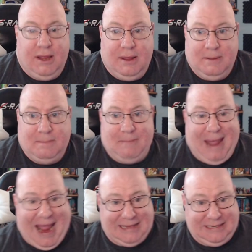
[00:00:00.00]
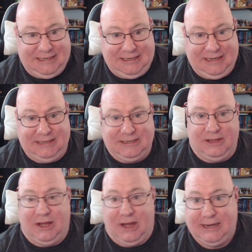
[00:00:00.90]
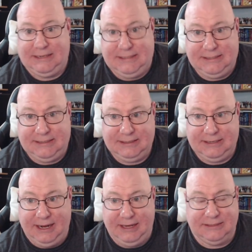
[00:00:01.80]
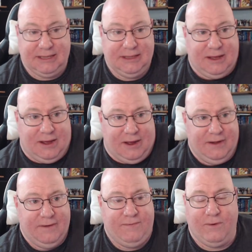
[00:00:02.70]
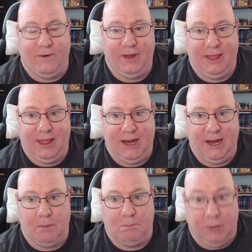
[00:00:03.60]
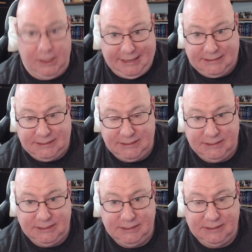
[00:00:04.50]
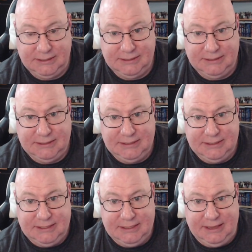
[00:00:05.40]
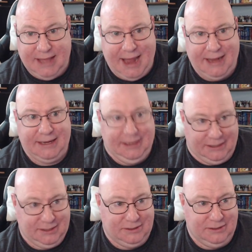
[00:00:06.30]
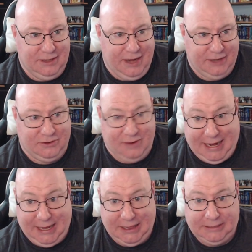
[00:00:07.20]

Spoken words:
Matt is on the hunt. And he's on the hunt for the bullet that killed Hector Ayala.